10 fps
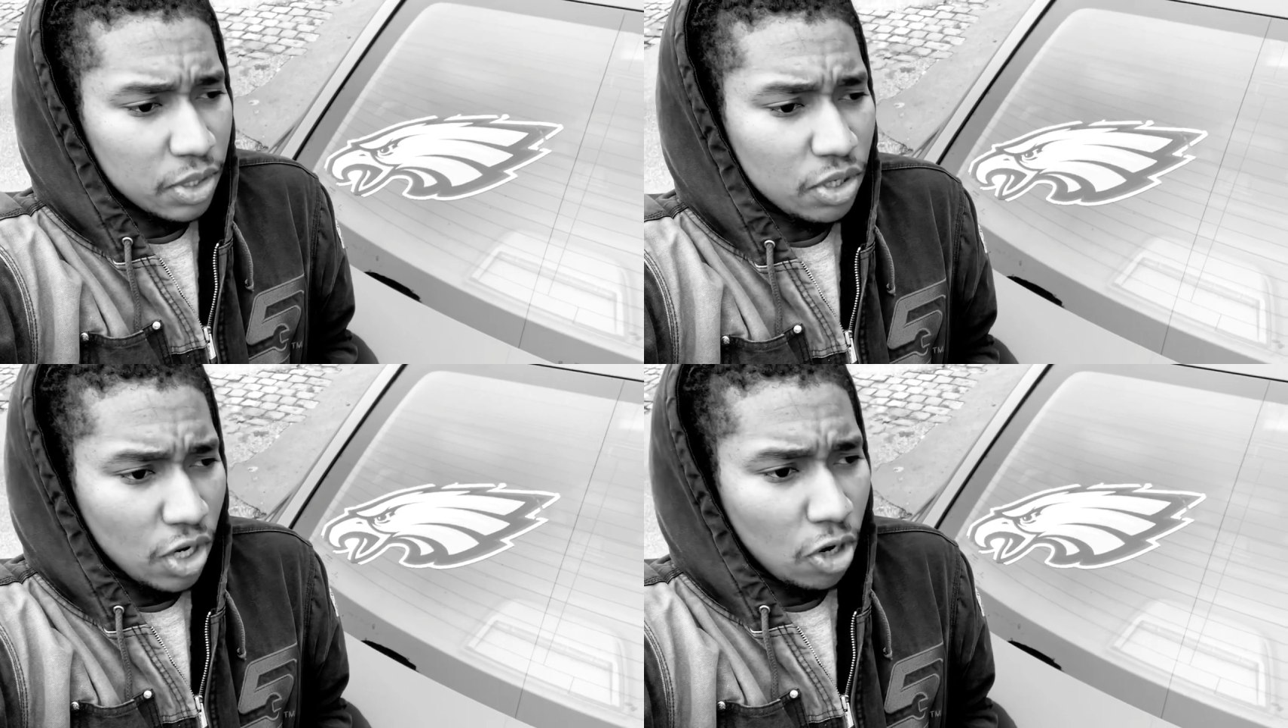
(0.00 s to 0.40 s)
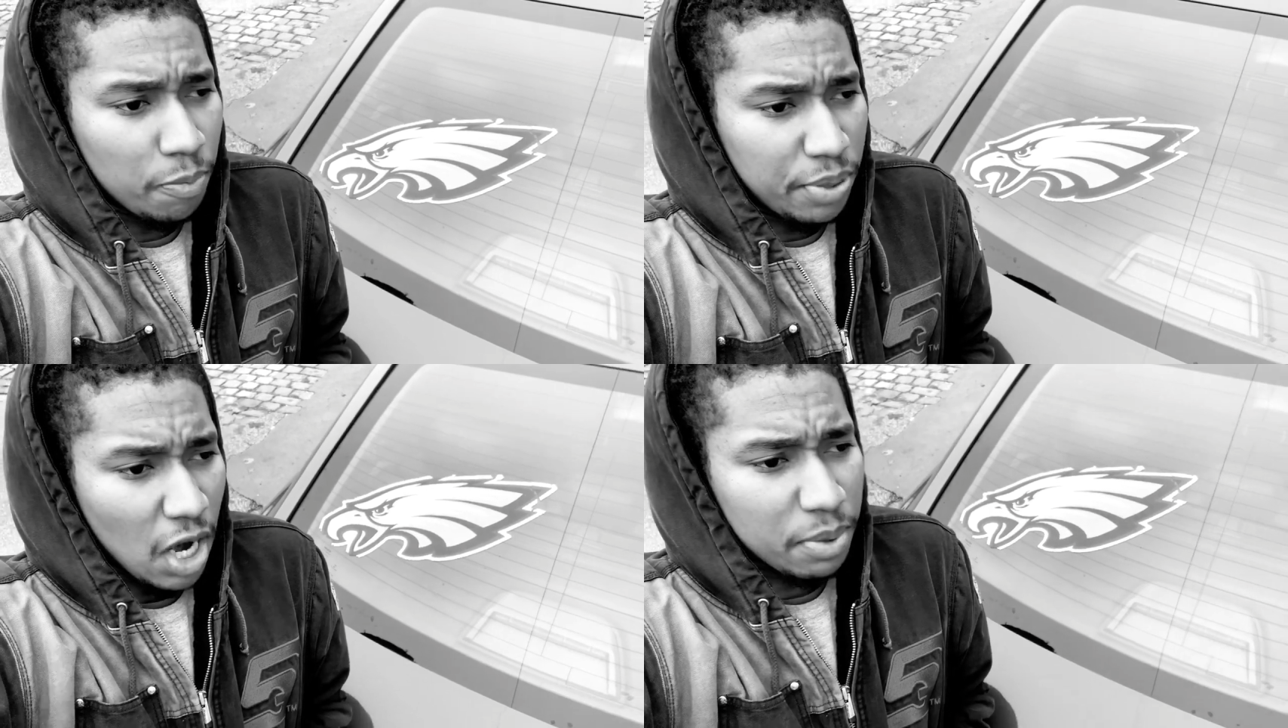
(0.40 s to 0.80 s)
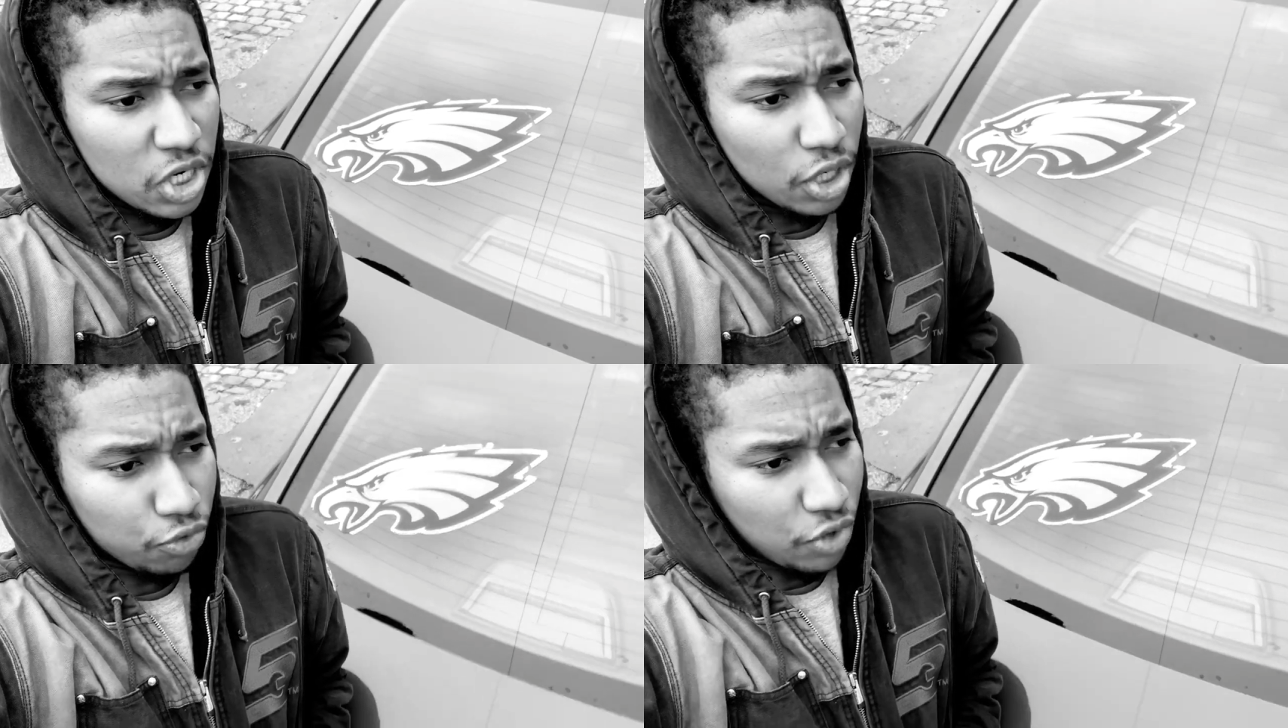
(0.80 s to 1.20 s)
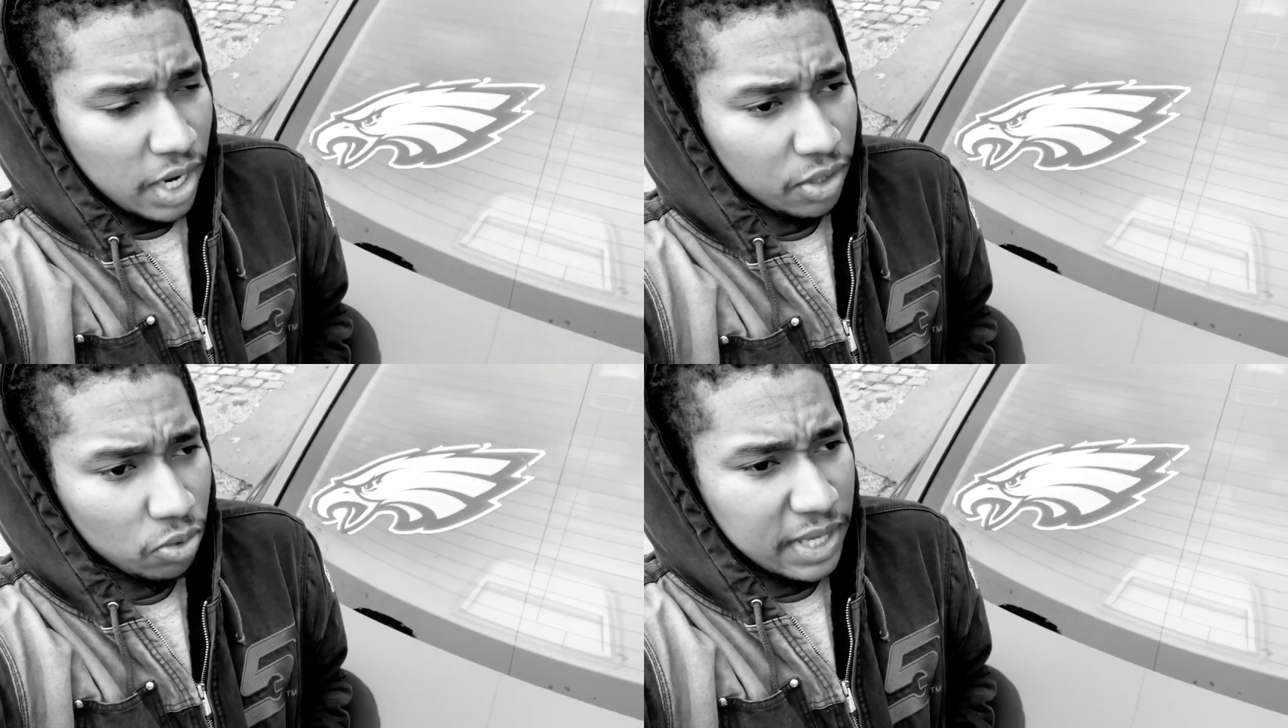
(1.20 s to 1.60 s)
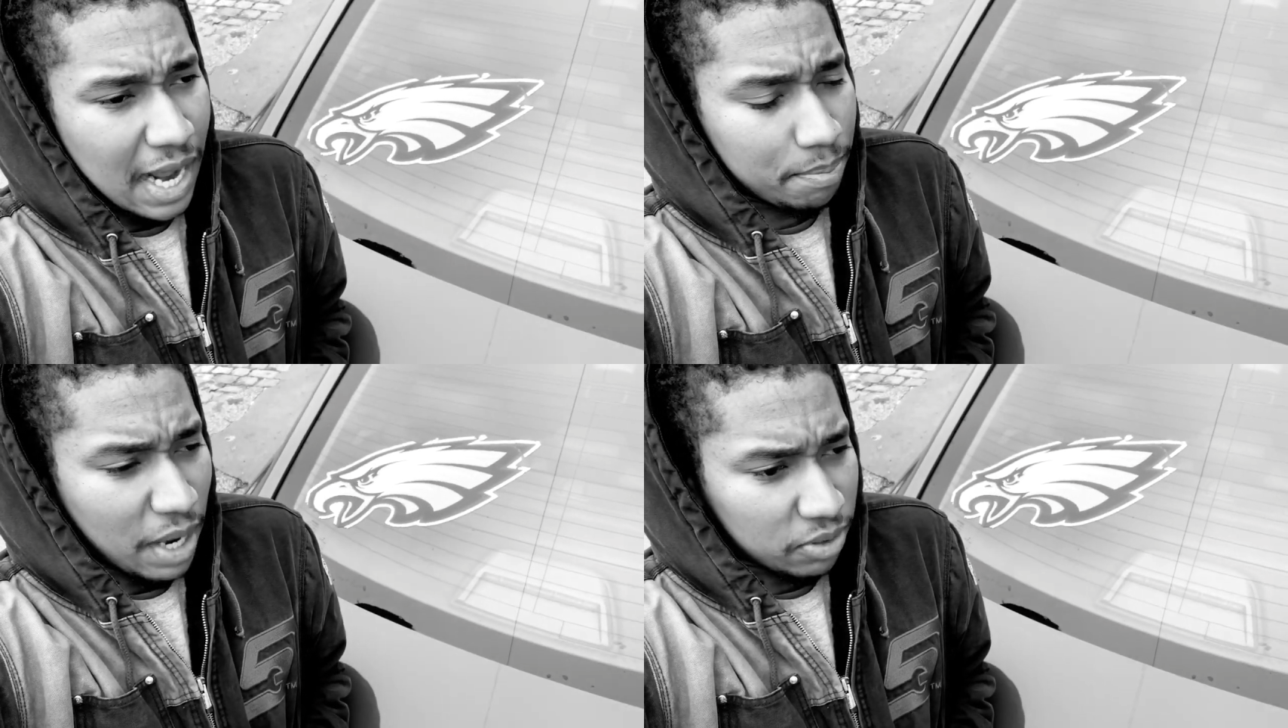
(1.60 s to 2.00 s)
know, put up a good run. No
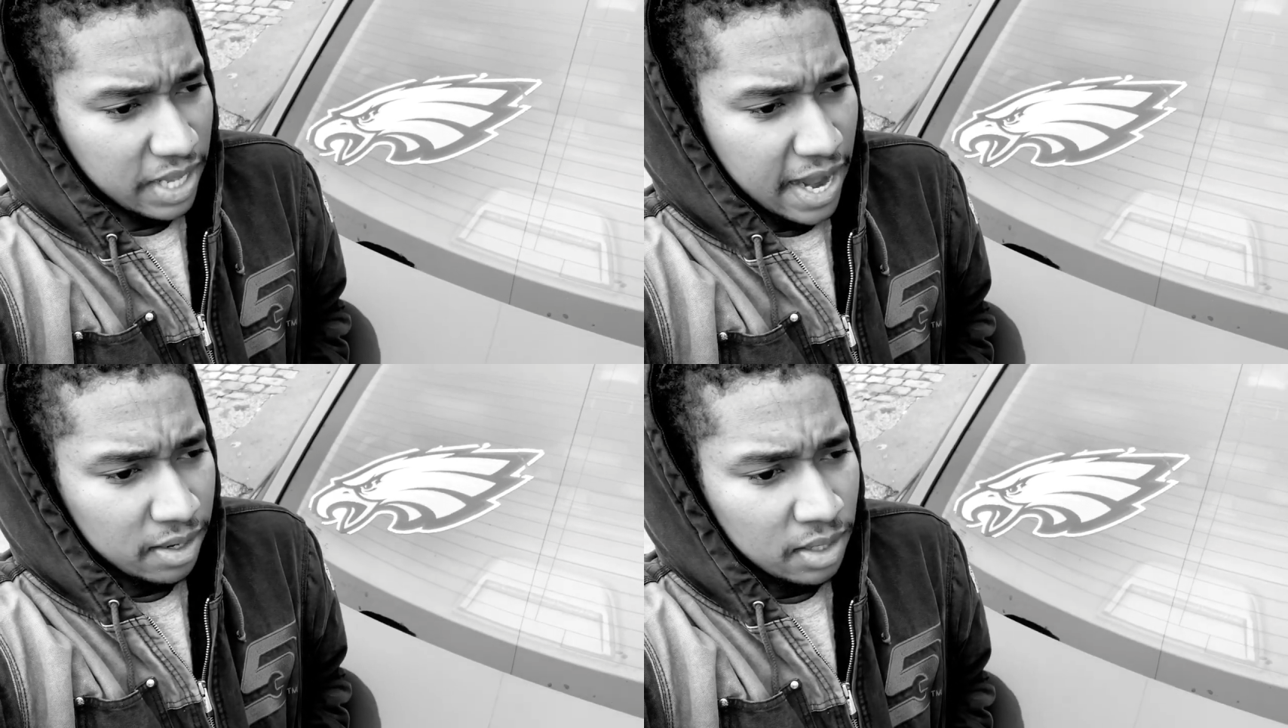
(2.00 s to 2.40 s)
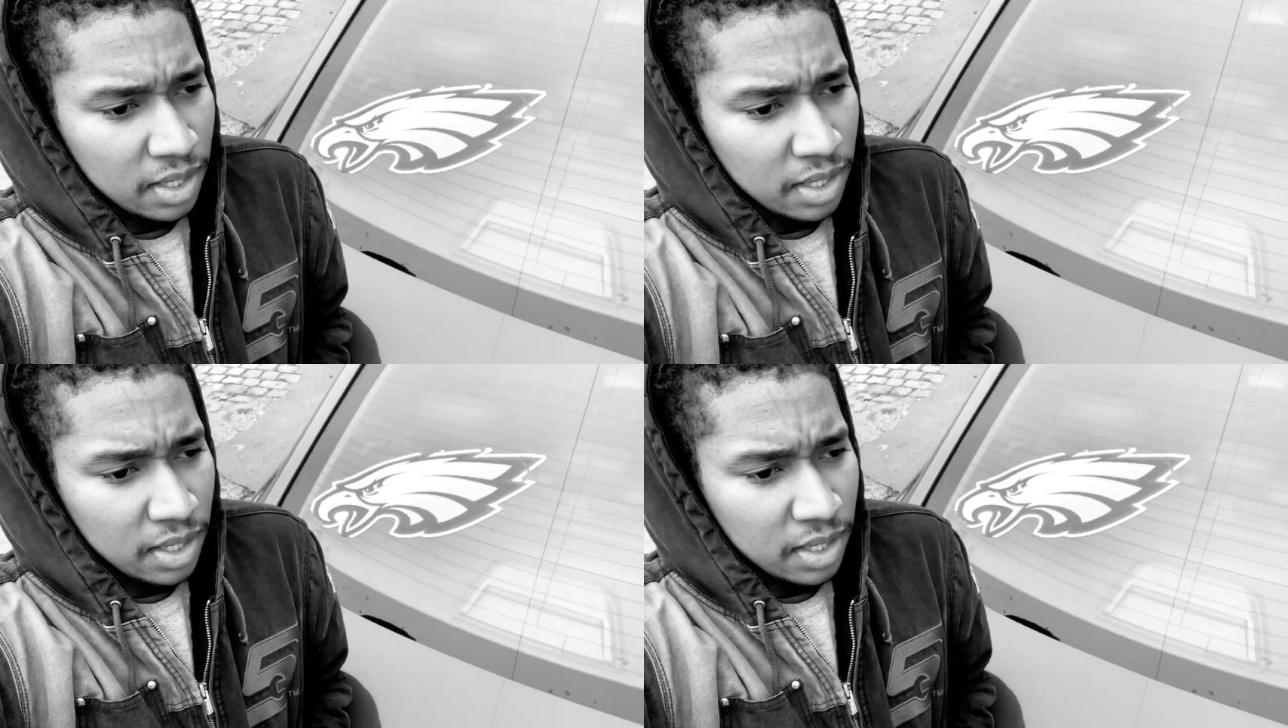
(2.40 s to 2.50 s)
doubt about that.